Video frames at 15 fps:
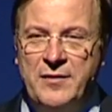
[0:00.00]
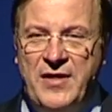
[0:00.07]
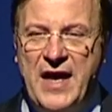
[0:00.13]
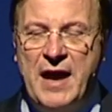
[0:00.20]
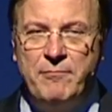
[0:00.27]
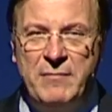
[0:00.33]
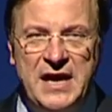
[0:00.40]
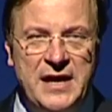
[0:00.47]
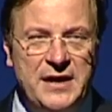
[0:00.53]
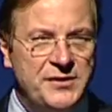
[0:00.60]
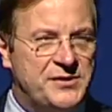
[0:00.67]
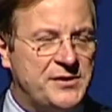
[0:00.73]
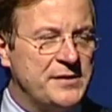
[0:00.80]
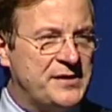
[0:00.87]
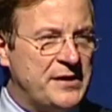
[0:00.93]
That
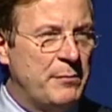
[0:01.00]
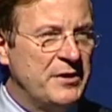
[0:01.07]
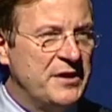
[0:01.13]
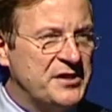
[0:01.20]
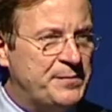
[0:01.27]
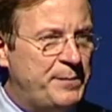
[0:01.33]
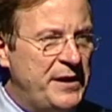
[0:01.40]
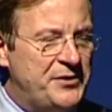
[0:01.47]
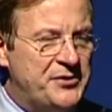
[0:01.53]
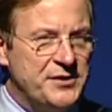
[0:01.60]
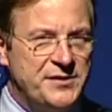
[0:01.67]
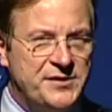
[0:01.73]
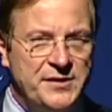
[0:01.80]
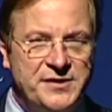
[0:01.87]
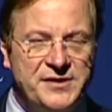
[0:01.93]
means some of the
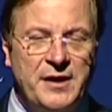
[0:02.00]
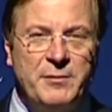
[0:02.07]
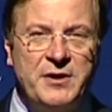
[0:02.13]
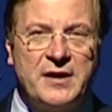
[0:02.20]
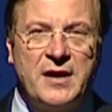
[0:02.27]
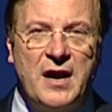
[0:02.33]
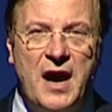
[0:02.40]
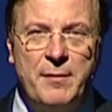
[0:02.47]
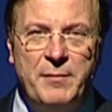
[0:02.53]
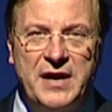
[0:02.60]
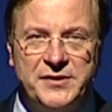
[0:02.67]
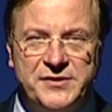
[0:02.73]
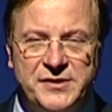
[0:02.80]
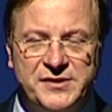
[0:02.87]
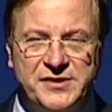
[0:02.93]
speeches and some of the
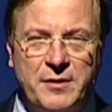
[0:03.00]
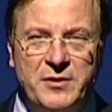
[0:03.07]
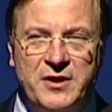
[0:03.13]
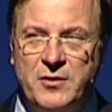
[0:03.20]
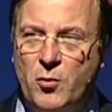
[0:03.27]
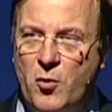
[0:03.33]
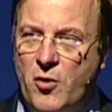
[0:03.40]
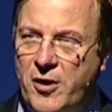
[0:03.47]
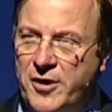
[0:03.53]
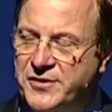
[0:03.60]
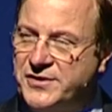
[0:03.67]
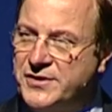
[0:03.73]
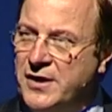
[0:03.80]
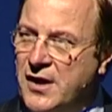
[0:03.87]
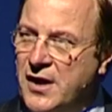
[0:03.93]
comments and some of the
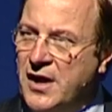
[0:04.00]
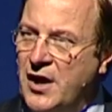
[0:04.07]
awards